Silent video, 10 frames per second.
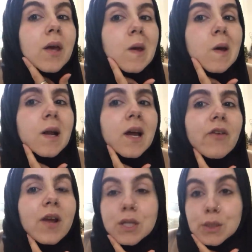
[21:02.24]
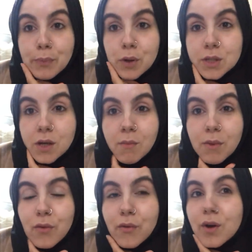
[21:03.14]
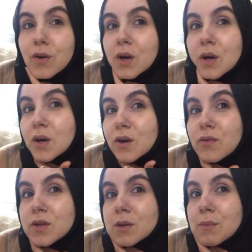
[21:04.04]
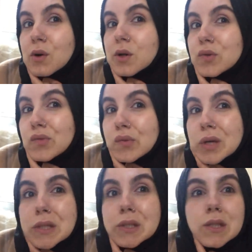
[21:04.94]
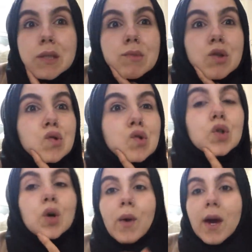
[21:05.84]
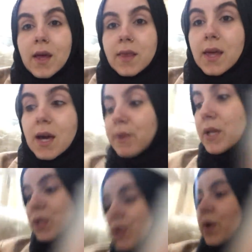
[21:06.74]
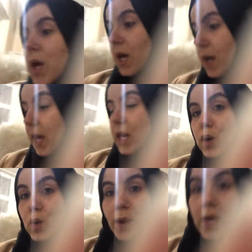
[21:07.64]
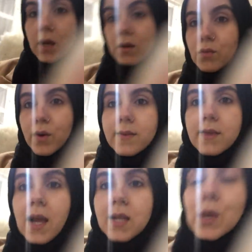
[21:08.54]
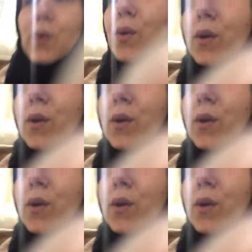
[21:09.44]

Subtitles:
here. Like, I feel like a spot's coming through for some odd reason. I'm not too sure why. I think I'm going to do a quick, what the hell is going